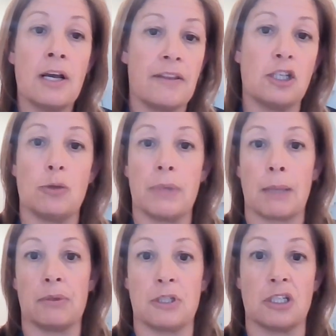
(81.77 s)
they should be
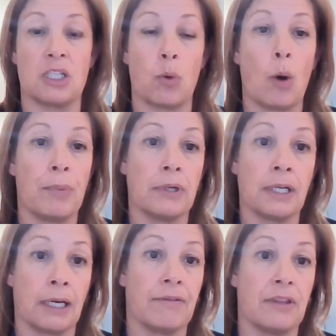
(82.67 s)
able to just swap it
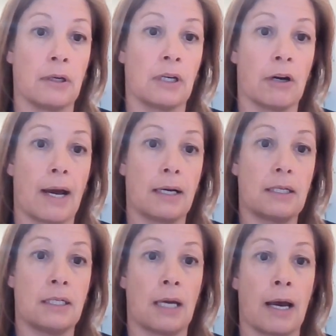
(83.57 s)
and give the
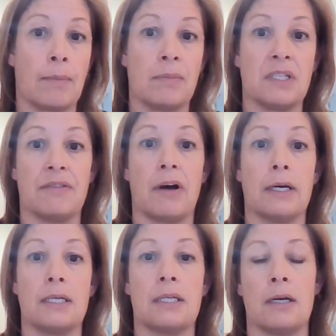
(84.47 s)
correct device.